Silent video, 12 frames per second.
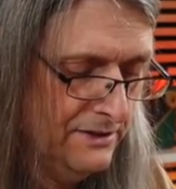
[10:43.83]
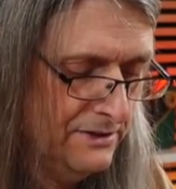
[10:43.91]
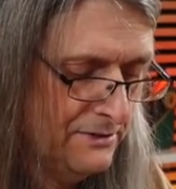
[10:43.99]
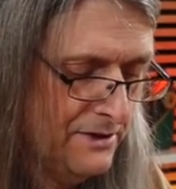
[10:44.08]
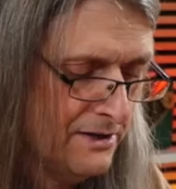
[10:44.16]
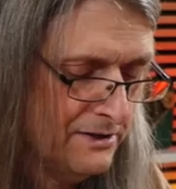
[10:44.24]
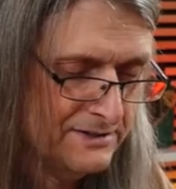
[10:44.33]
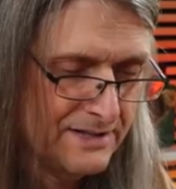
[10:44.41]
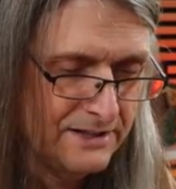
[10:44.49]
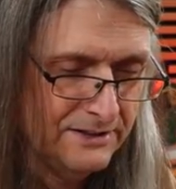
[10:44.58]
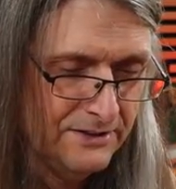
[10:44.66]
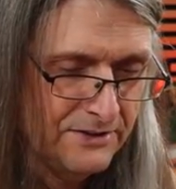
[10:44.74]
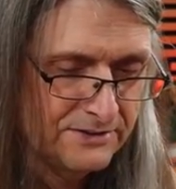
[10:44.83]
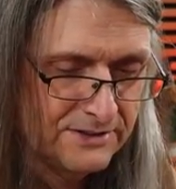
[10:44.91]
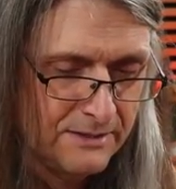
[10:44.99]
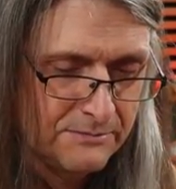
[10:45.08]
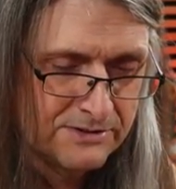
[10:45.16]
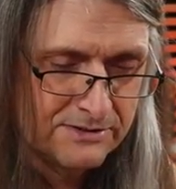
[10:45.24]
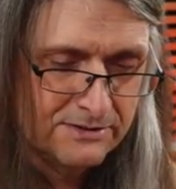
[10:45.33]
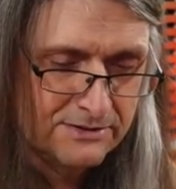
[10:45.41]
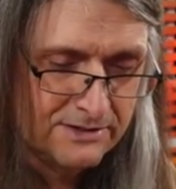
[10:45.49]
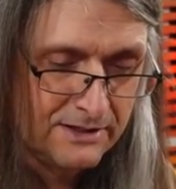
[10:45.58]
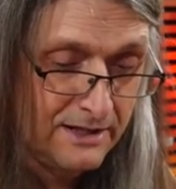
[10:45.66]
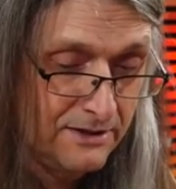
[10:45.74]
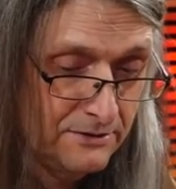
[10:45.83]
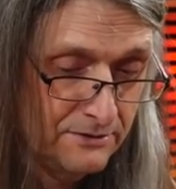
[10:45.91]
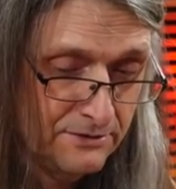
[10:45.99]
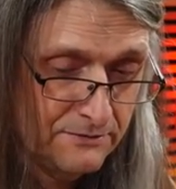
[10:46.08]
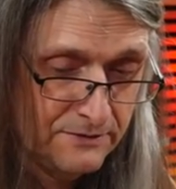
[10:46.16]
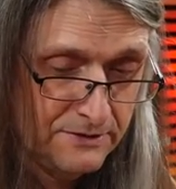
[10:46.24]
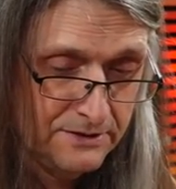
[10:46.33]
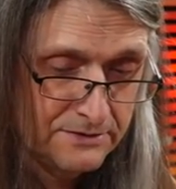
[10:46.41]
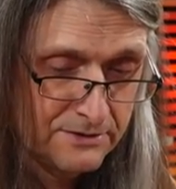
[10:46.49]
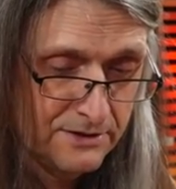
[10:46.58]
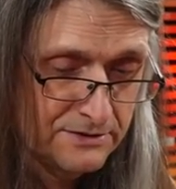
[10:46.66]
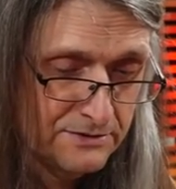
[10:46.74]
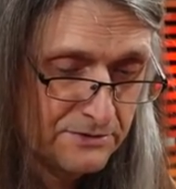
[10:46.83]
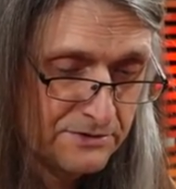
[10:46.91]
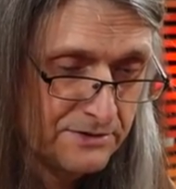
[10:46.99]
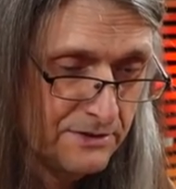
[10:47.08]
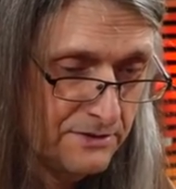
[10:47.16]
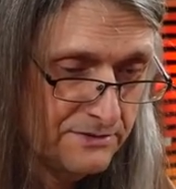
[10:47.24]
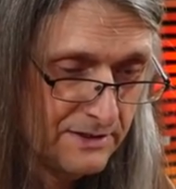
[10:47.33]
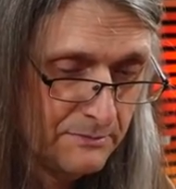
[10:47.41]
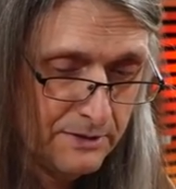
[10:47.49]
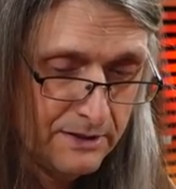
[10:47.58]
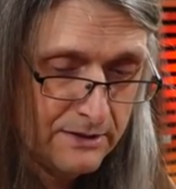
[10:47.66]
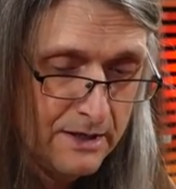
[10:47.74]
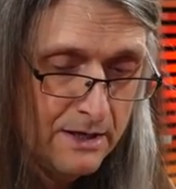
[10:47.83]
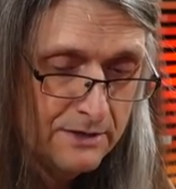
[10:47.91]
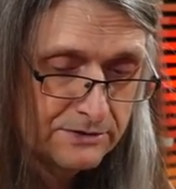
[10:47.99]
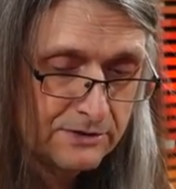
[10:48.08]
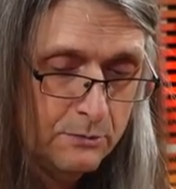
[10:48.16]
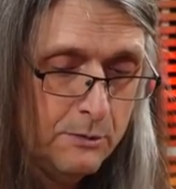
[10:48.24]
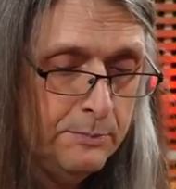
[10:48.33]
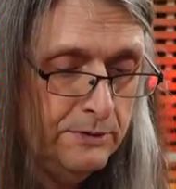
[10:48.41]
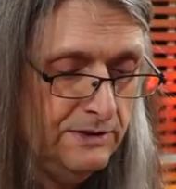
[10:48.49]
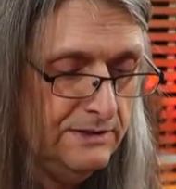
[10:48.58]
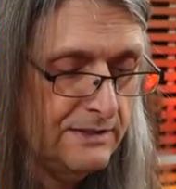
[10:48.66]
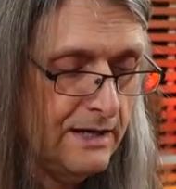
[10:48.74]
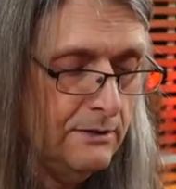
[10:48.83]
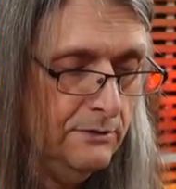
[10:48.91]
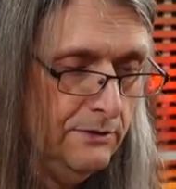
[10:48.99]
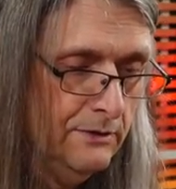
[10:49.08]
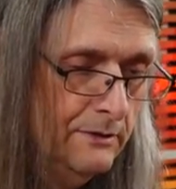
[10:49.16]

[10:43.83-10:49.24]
they're not like exactly the all the same. So yeah, they're they're very nice cards. They're just not the same length. So we'll put these out.